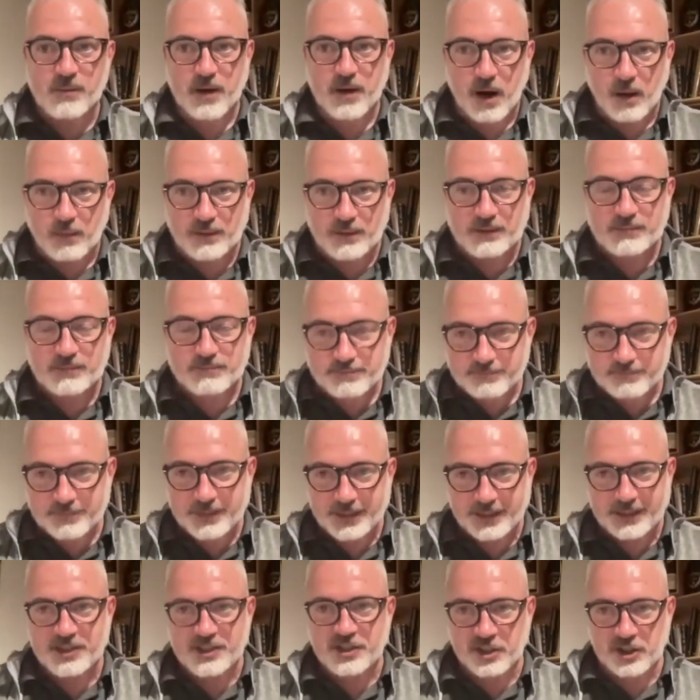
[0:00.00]
I mean,
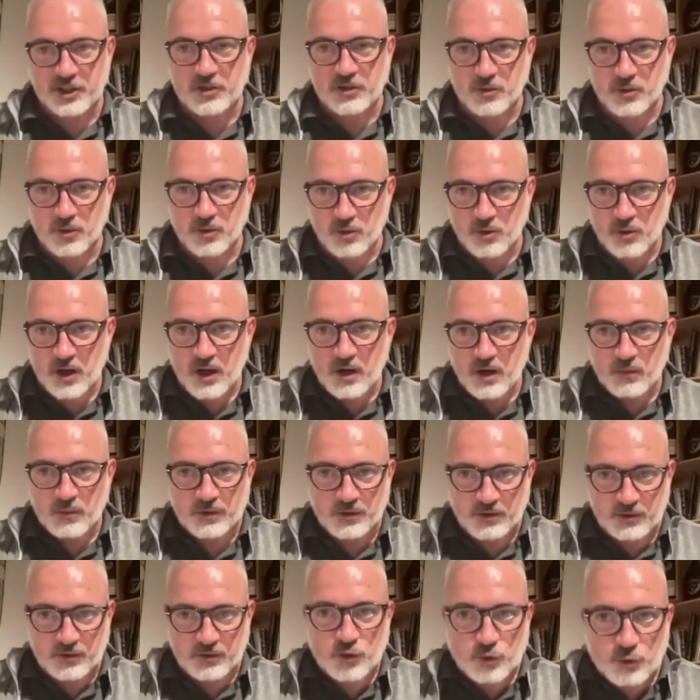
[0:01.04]
in general,
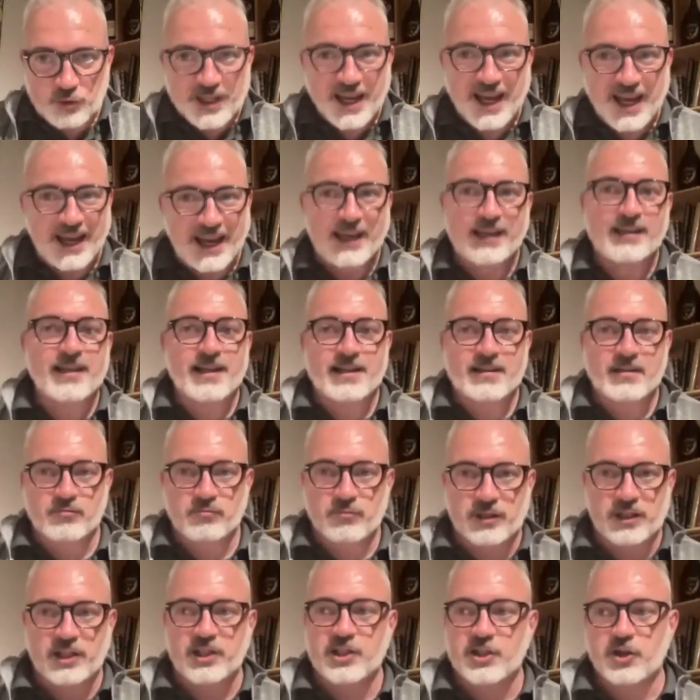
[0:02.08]
today it doesn't
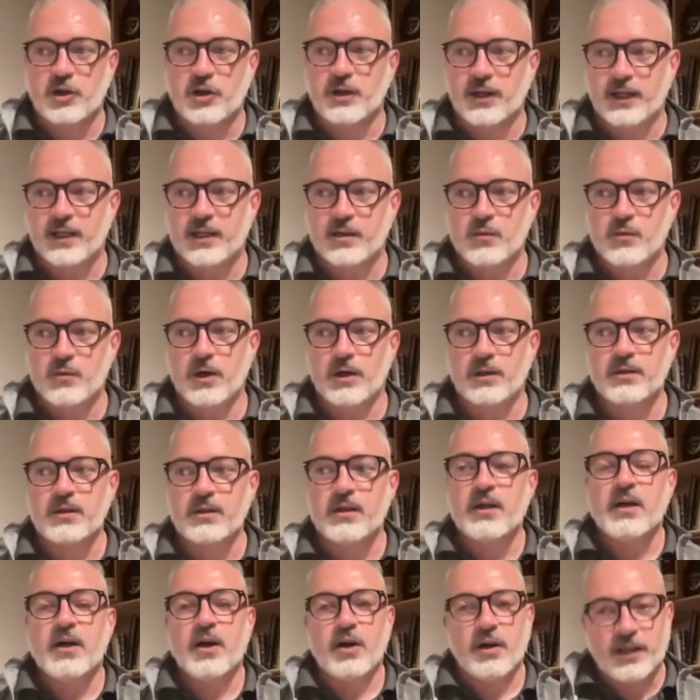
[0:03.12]
really shock anyone.
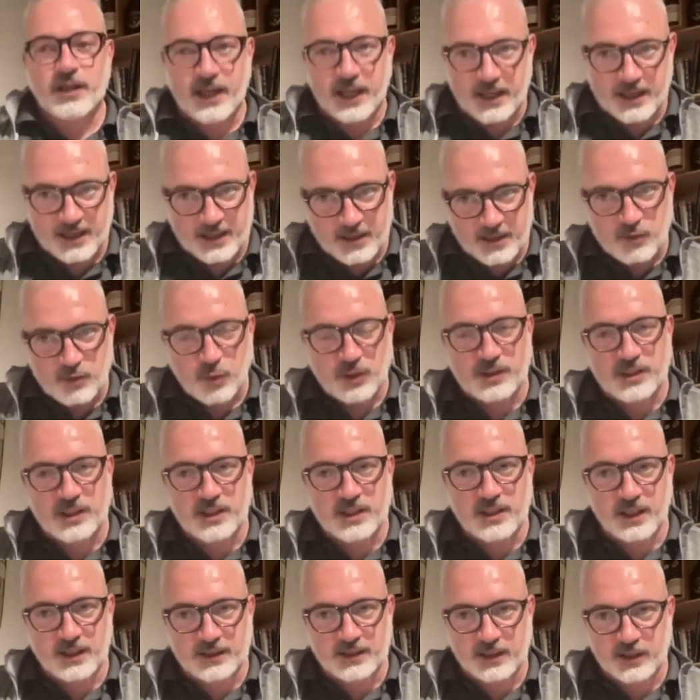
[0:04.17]
Again,
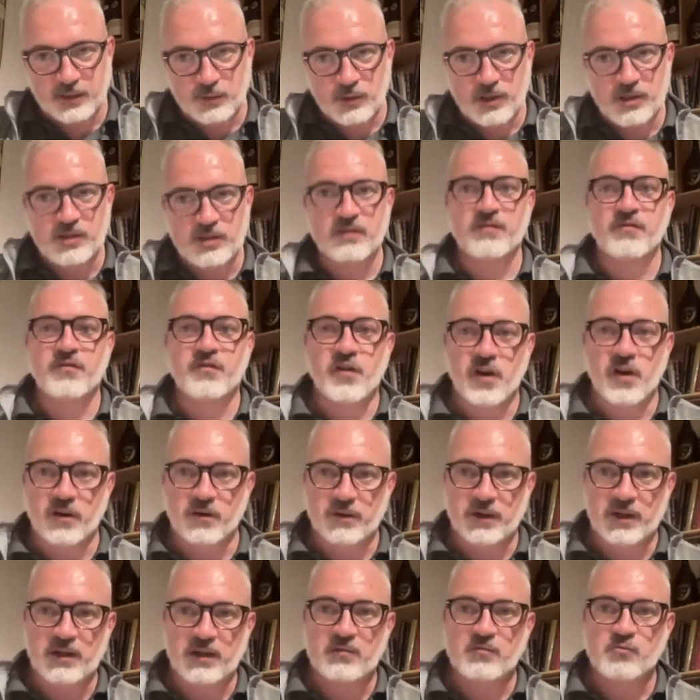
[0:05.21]
2019 was a
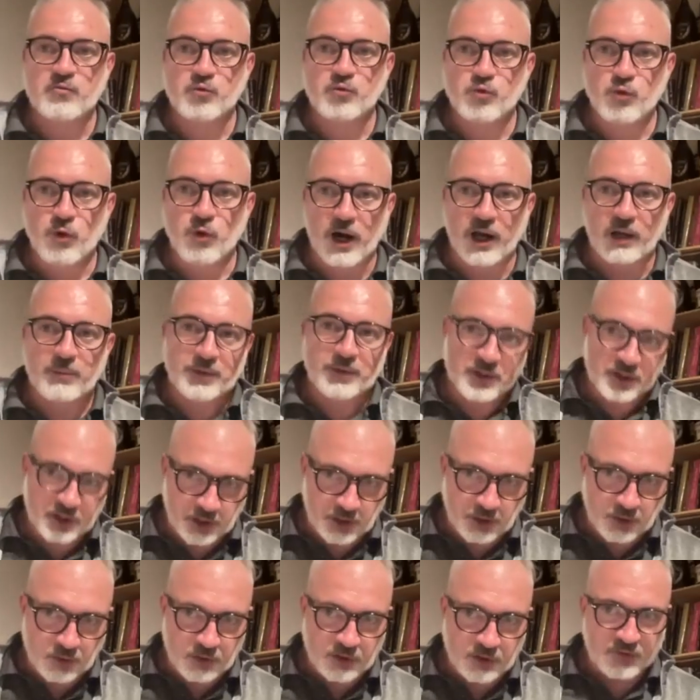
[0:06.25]
very ripe and
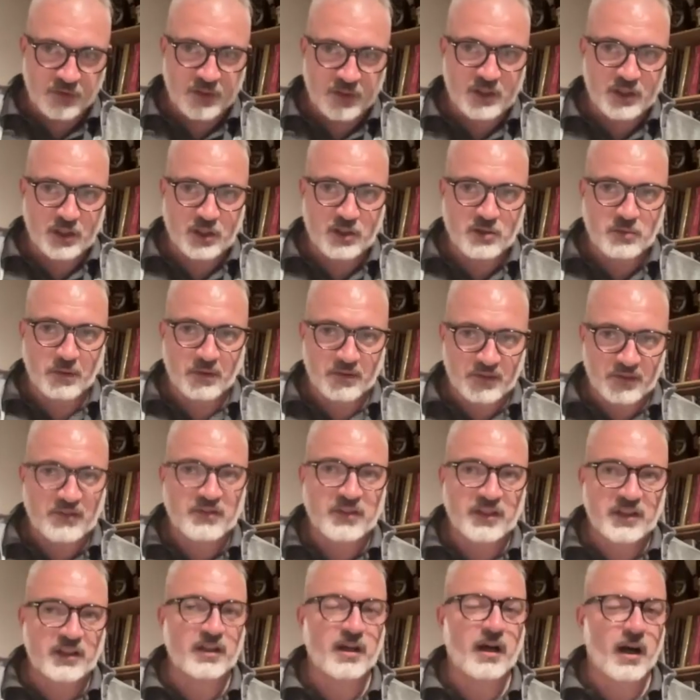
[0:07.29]
generous vintage, but
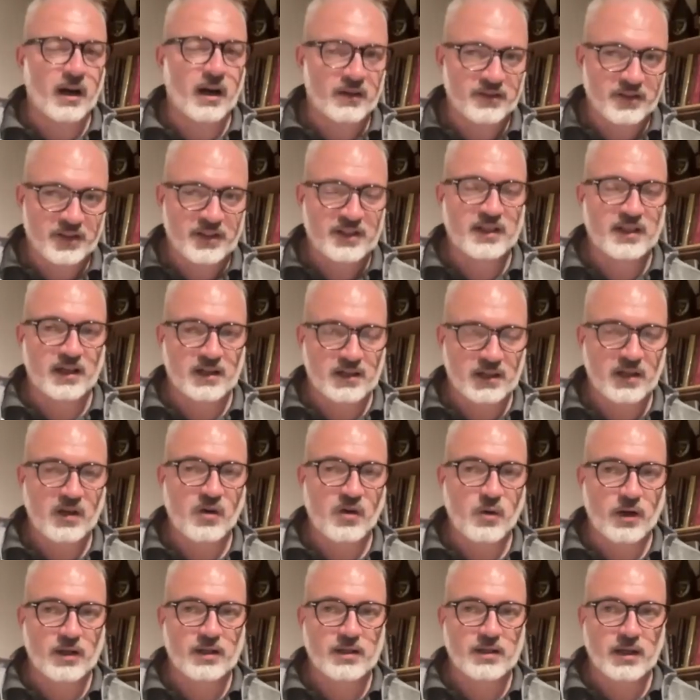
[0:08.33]
15.5 is actually
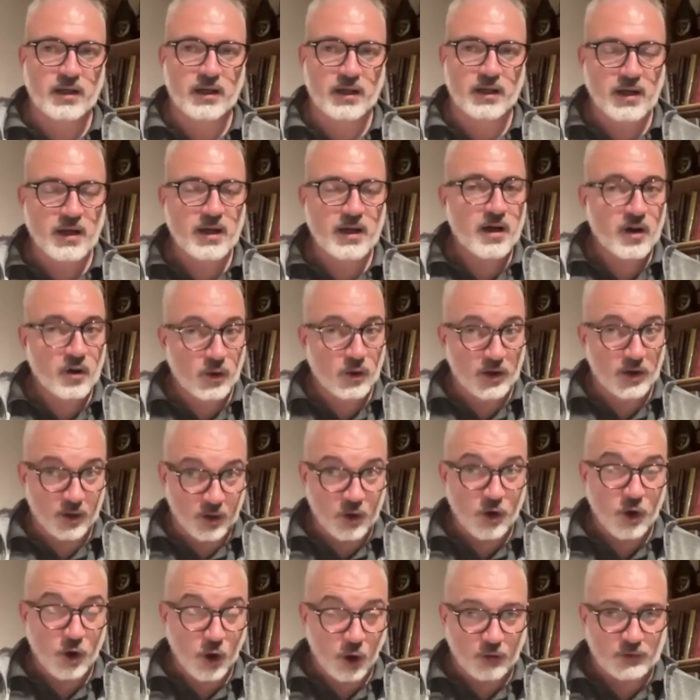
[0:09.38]
quite a
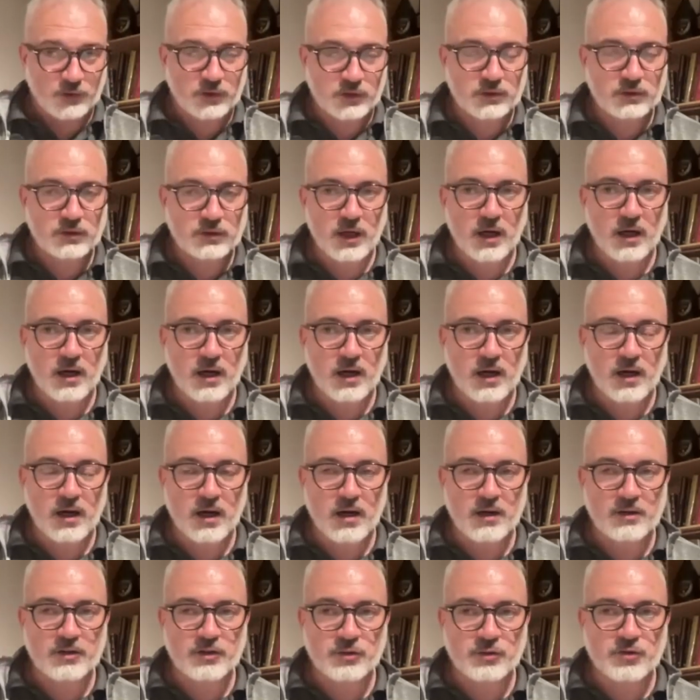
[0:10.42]
lot
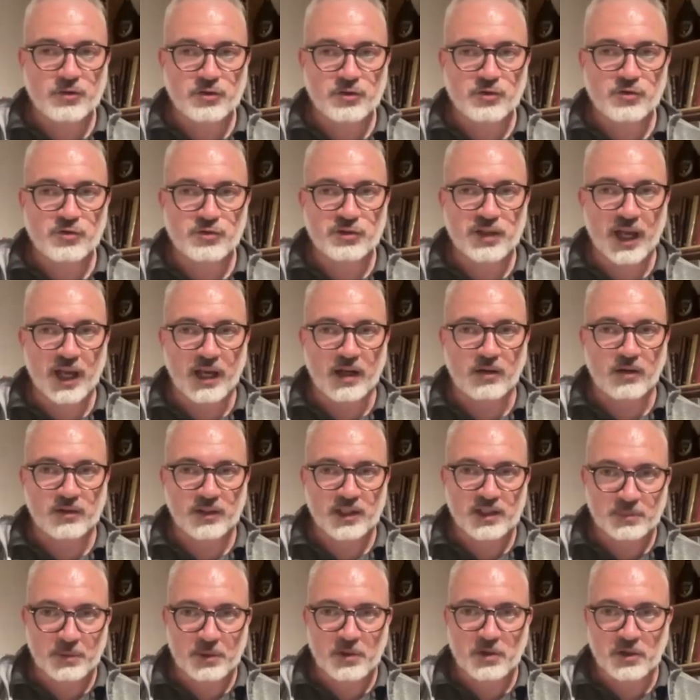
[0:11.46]
to take on,
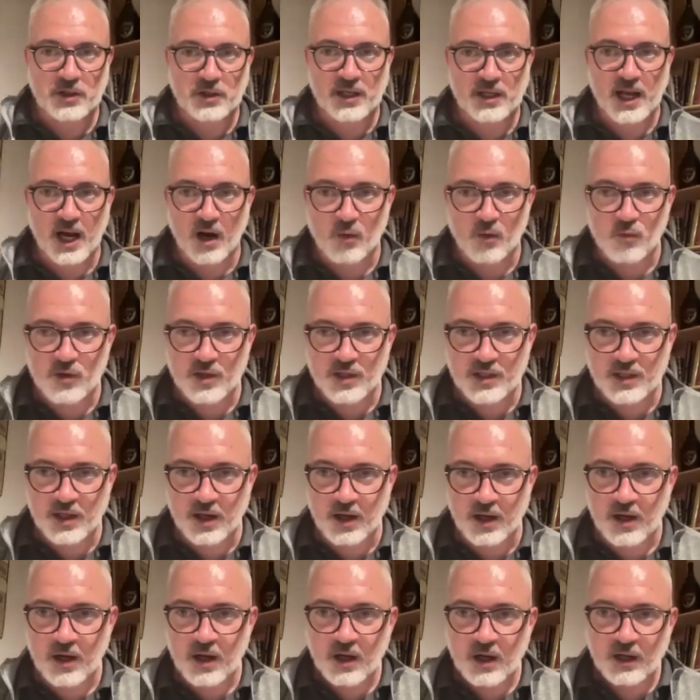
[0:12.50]
especially now with
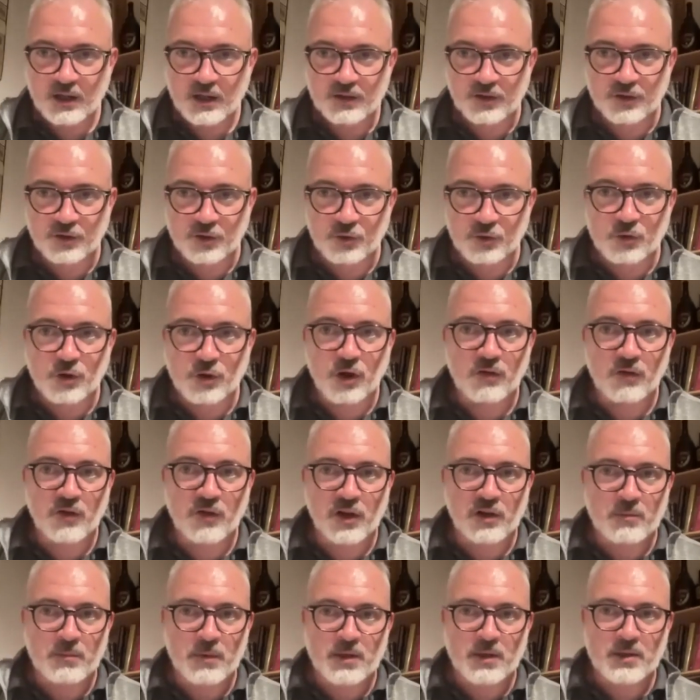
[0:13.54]
the new
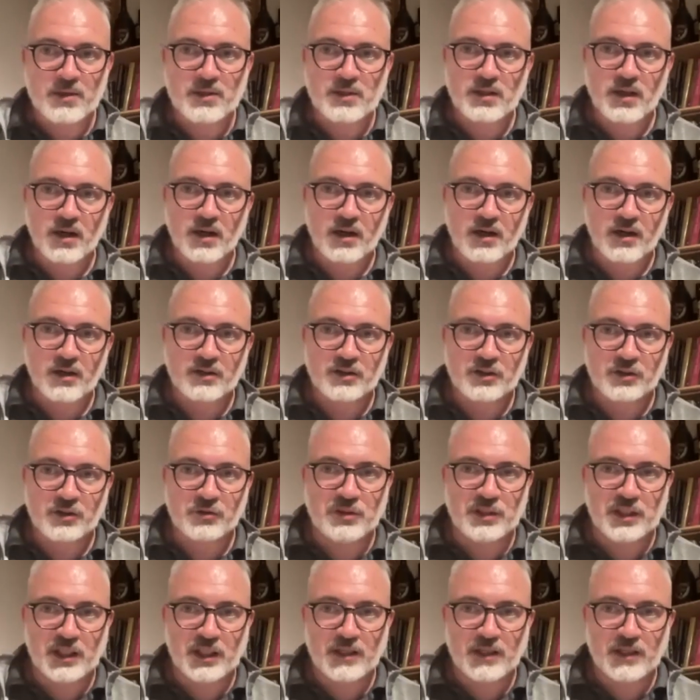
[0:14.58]
government
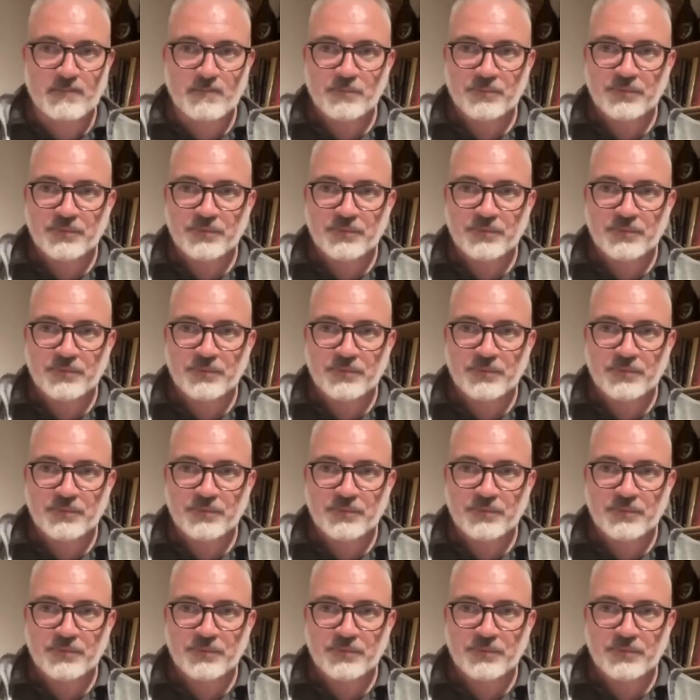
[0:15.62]
duty.